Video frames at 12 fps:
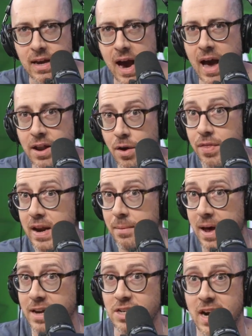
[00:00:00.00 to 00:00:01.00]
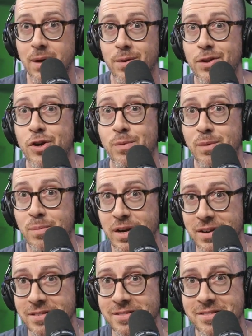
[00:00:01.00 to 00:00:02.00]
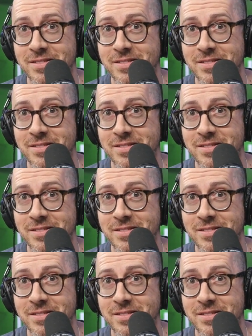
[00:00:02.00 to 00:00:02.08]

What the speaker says: I know that I'm not chatting with a human being,